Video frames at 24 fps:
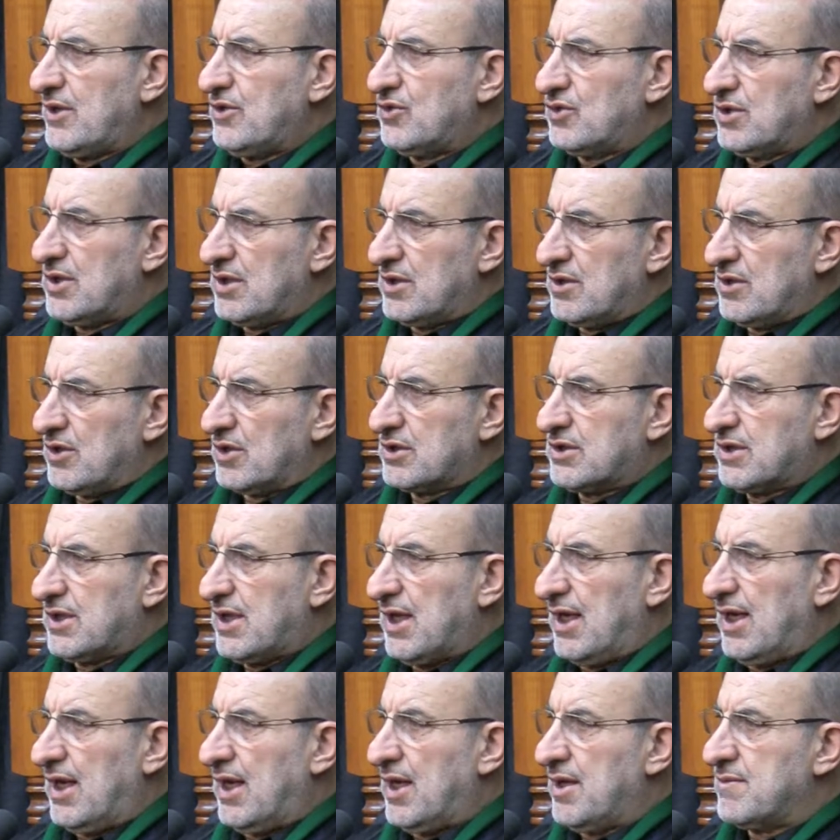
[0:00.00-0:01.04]
did not
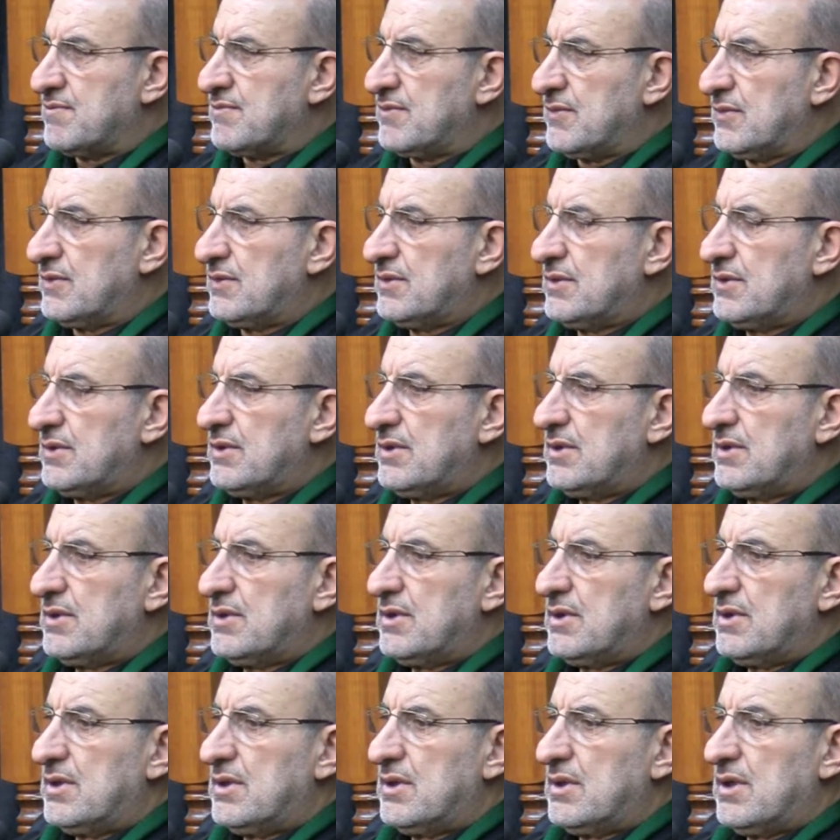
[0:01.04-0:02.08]
kill him?
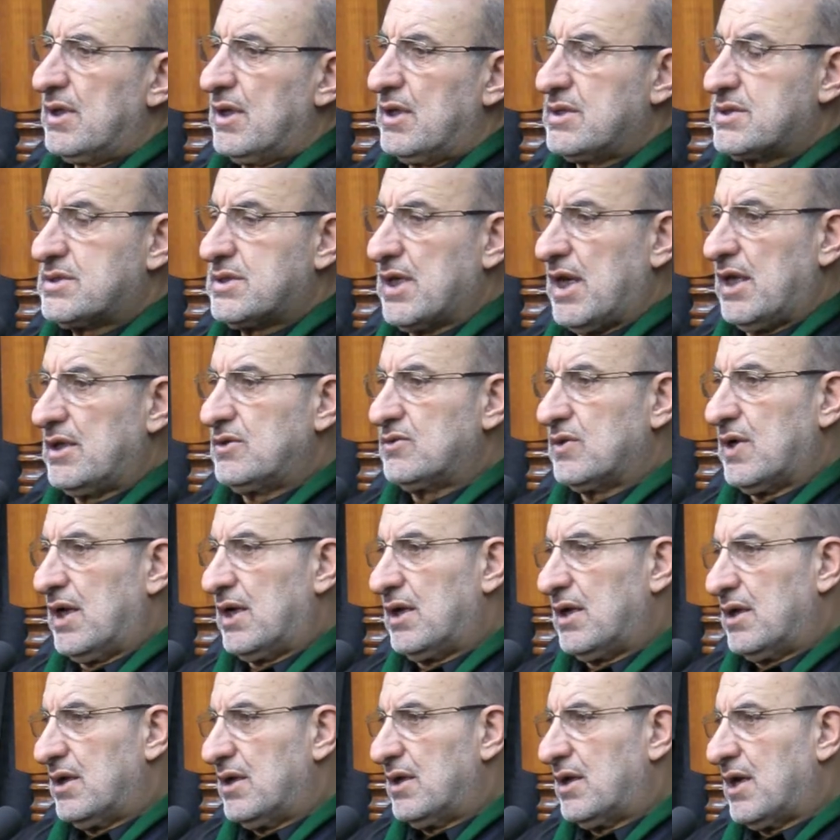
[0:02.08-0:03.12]
He said, well,
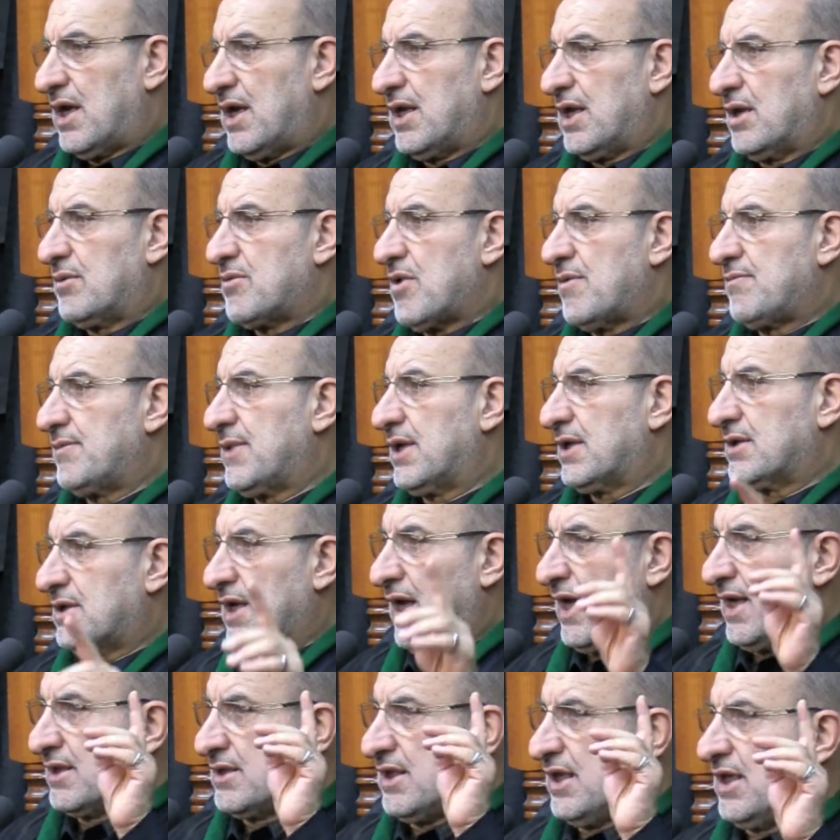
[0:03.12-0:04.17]
I remember the
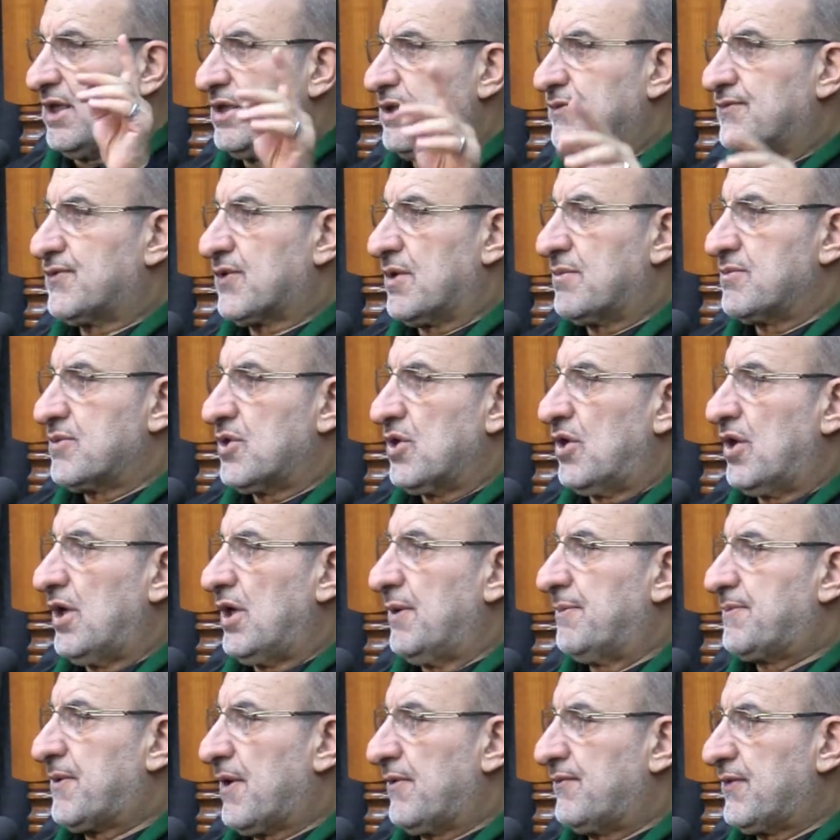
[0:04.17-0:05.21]
hadith from the Holy
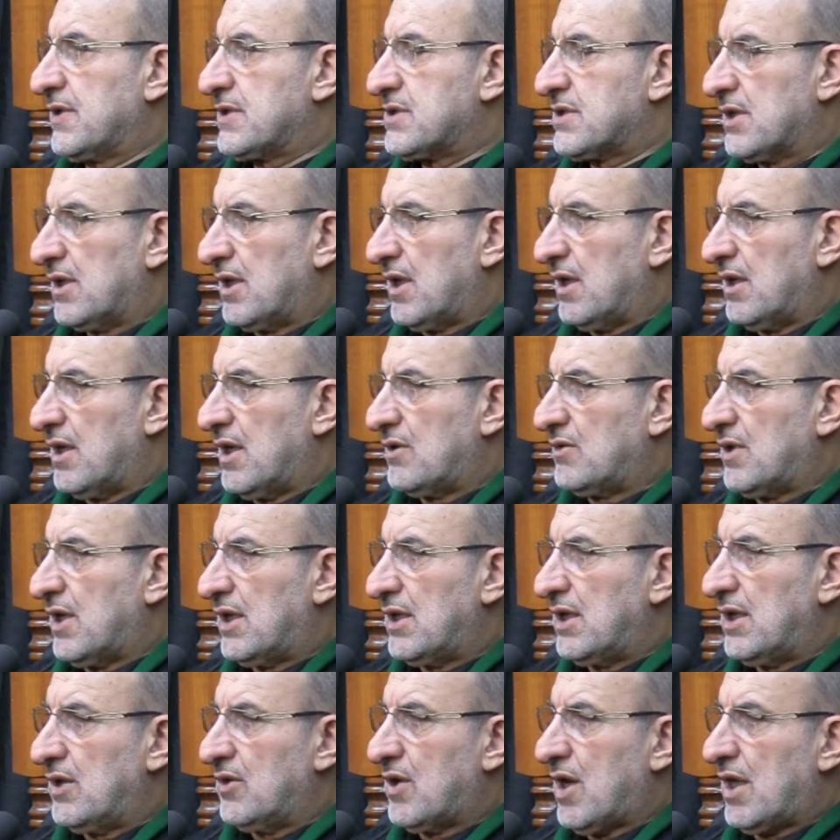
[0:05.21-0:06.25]
Prophet sallallahu
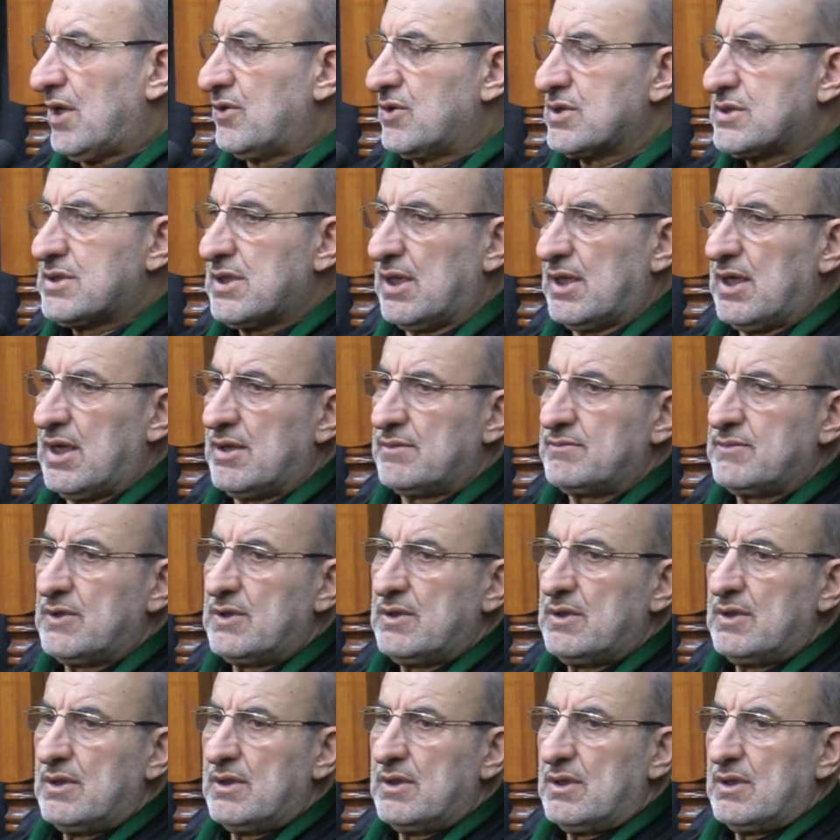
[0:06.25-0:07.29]
alayhi wa sallam,
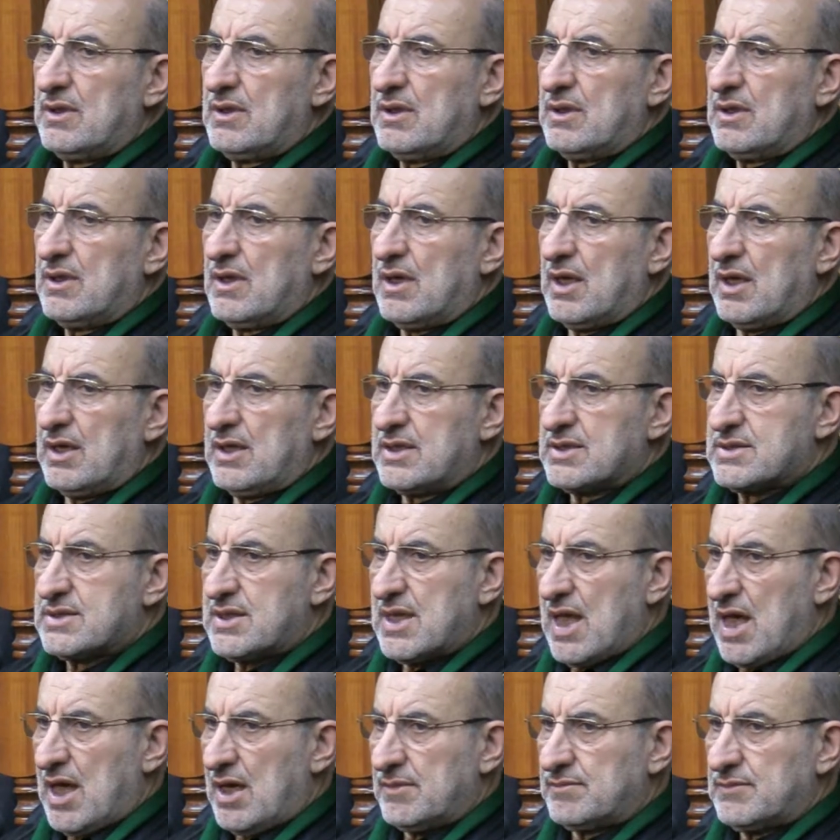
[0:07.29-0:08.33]

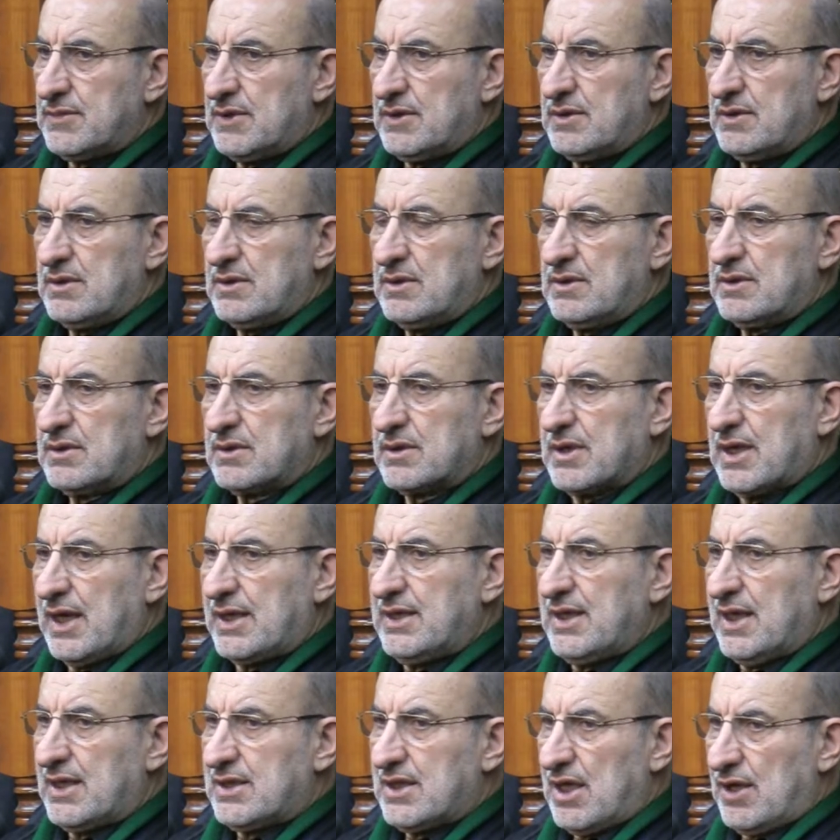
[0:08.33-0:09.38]
al-Islam
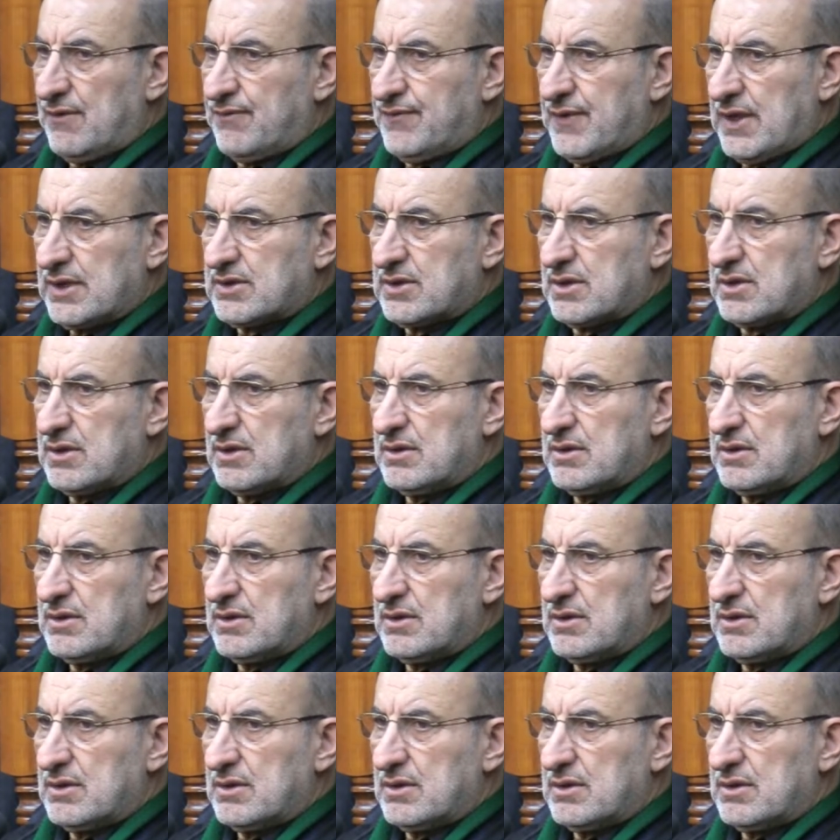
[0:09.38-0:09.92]
qayyad al-fatk.